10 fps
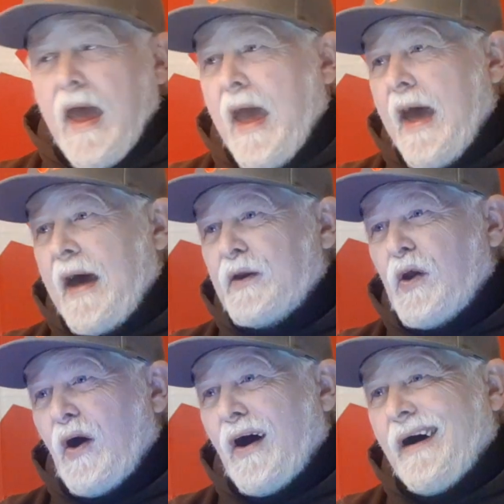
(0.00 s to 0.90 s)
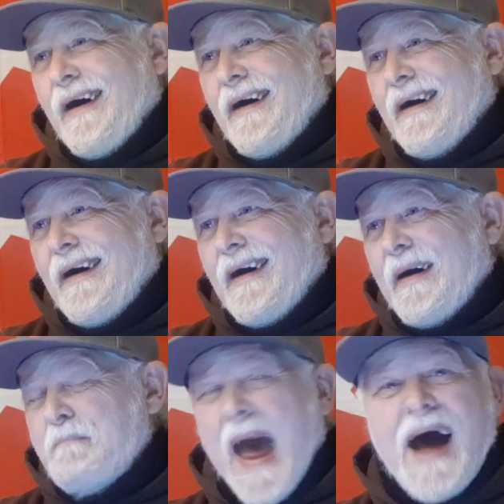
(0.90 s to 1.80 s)
and uh,
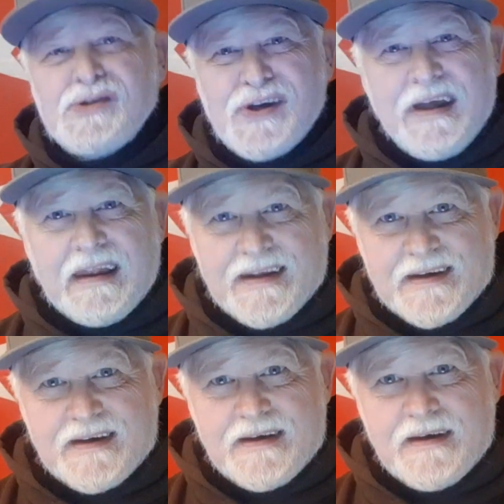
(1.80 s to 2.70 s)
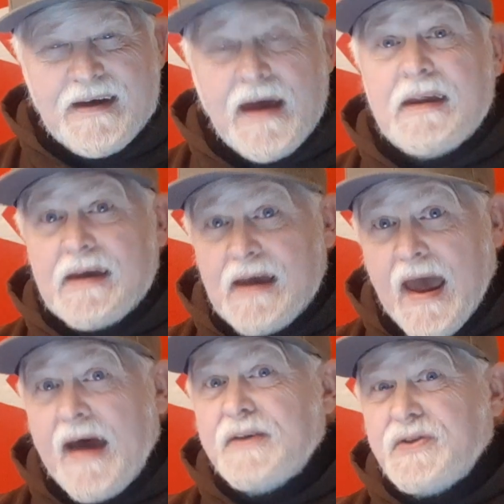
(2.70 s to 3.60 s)
passionately, and he
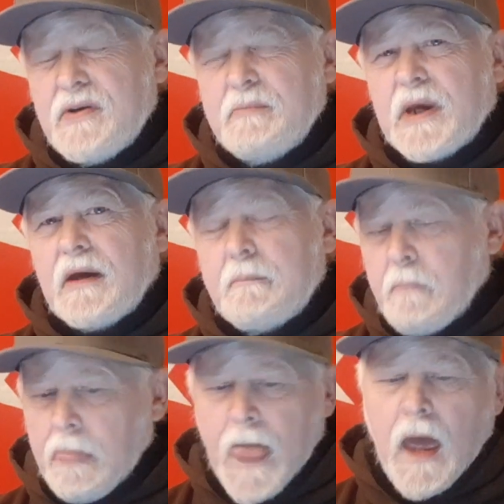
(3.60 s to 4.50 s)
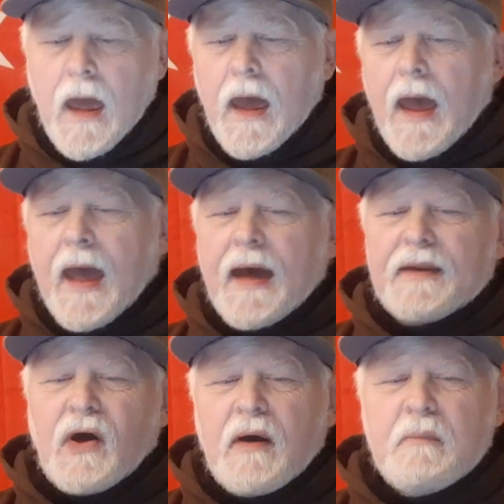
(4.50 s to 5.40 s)
answered me.
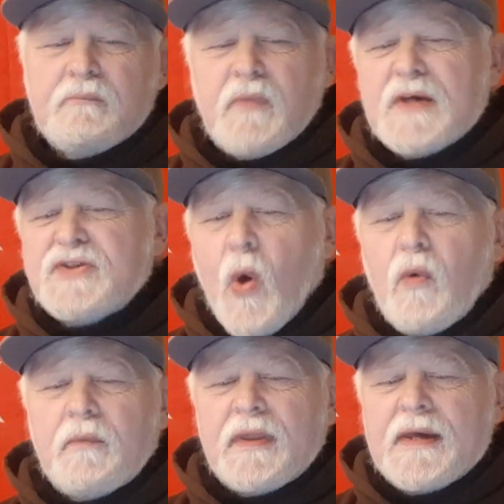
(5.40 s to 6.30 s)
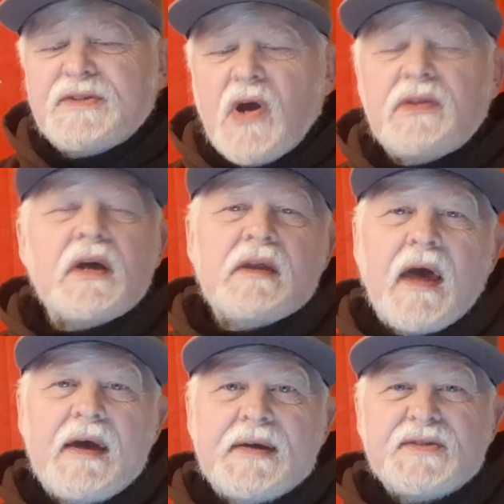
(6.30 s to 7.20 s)
And um, so these are the
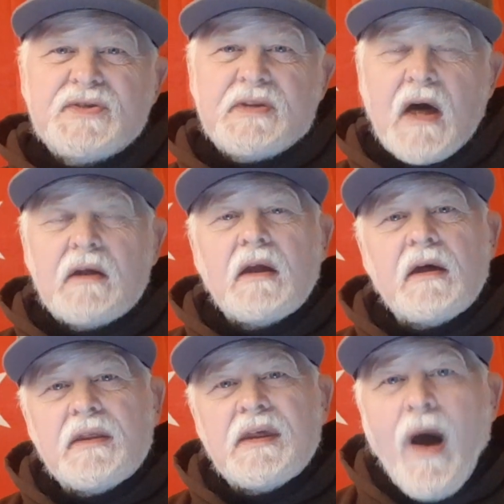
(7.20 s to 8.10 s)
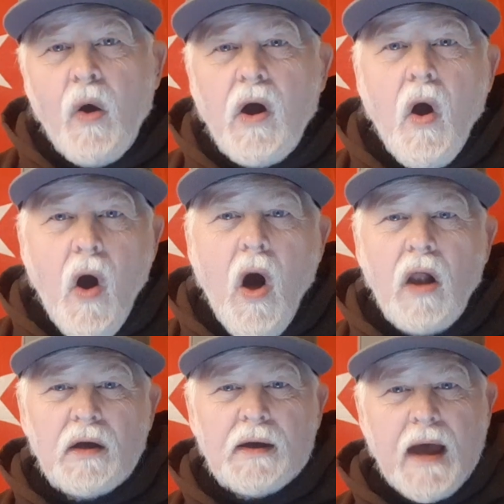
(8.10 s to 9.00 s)
days that the
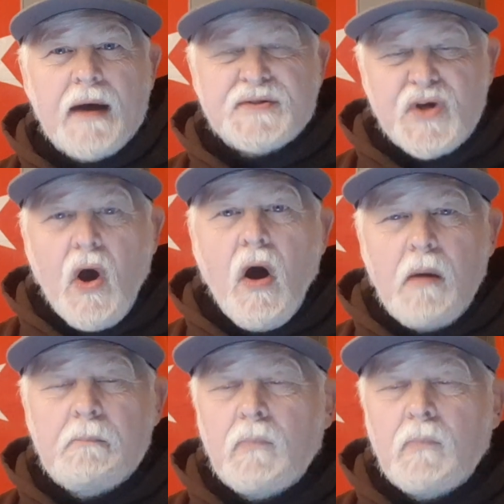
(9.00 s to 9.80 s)
alcoholic has come.